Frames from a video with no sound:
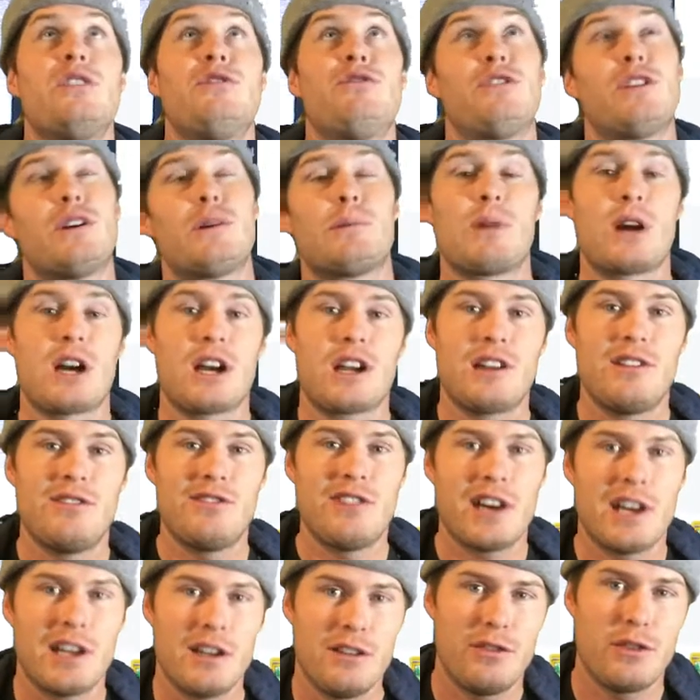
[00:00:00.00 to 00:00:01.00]
fair market
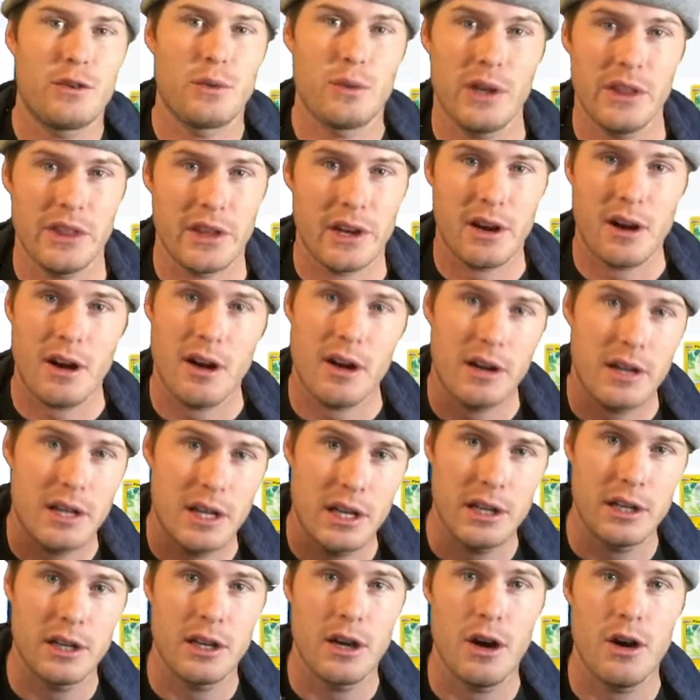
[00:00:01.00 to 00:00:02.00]
value for what the card
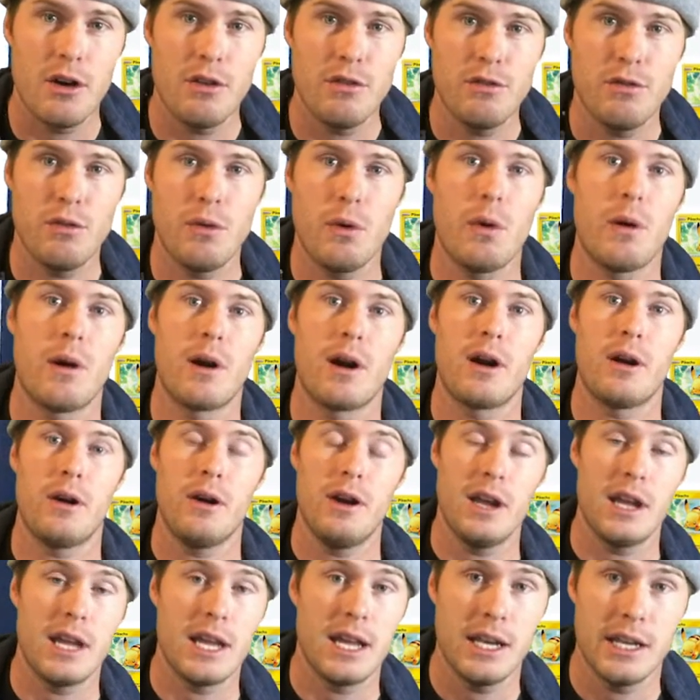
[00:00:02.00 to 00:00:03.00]
could go
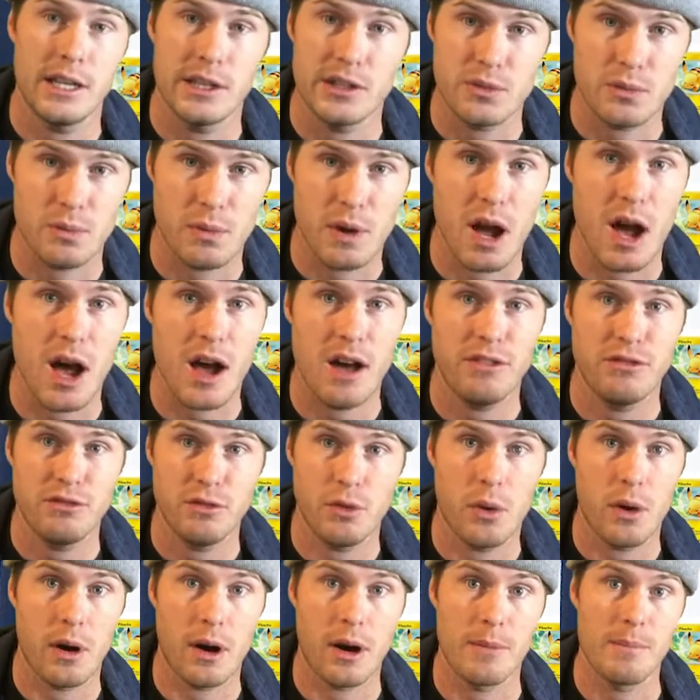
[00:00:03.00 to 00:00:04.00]
for in its raw
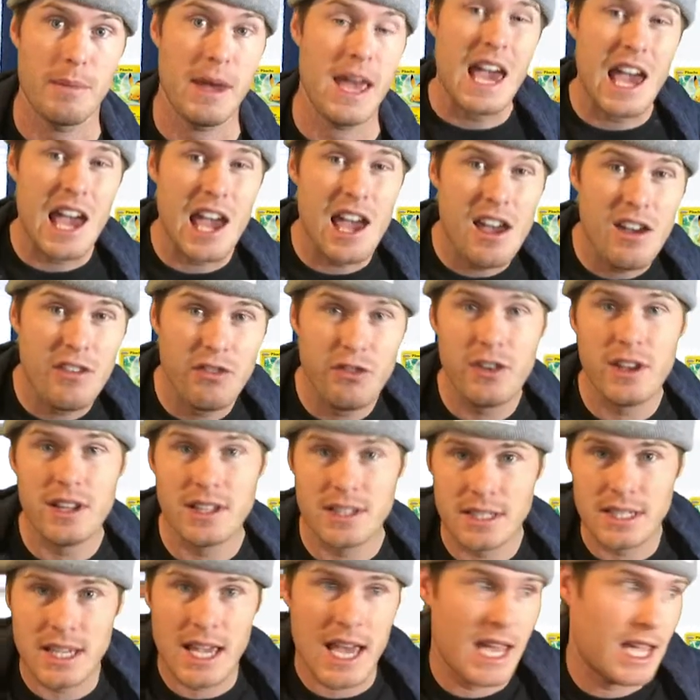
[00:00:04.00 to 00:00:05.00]
form if
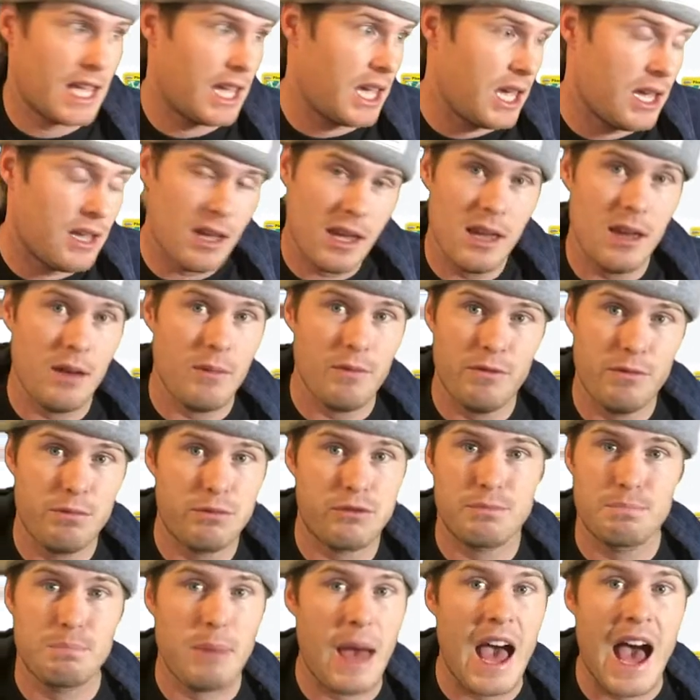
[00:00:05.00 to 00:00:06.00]
it's like
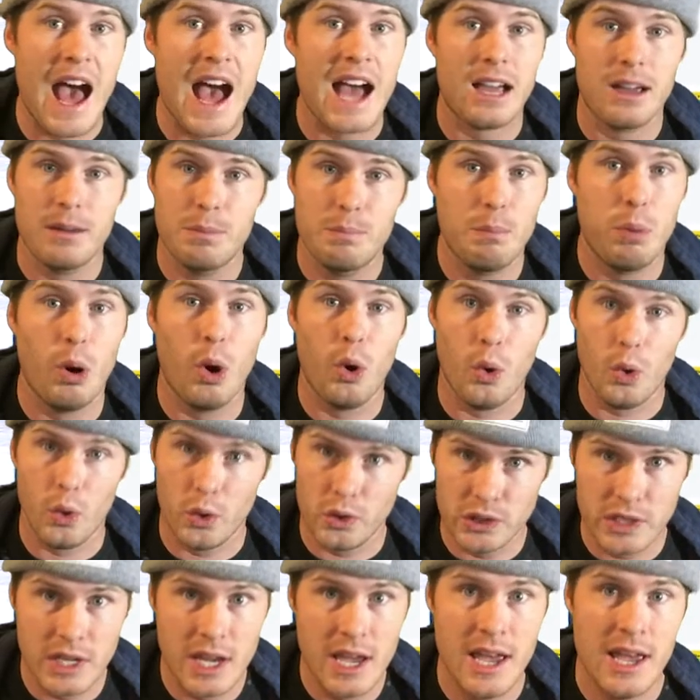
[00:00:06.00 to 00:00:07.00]
pack
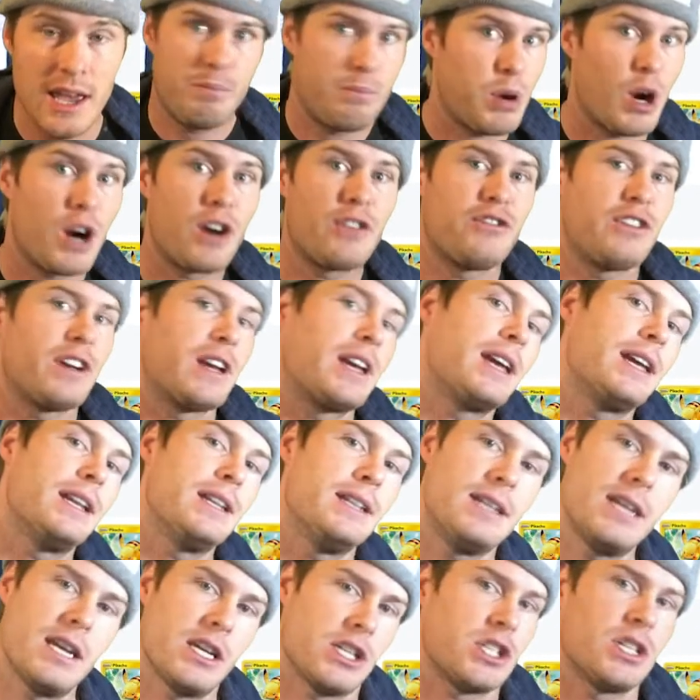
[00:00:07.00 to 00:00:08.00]
pulled, perfect
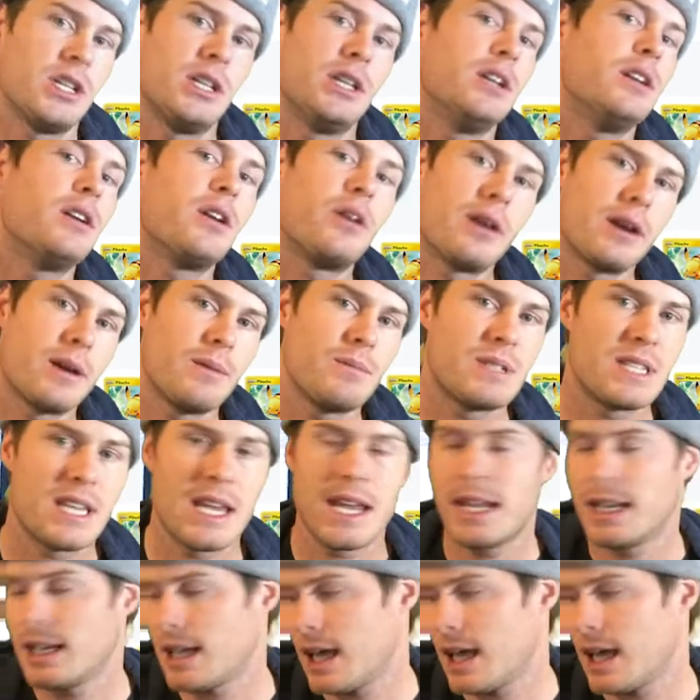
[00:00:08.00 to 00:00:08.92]
condition. You know what I'm saying?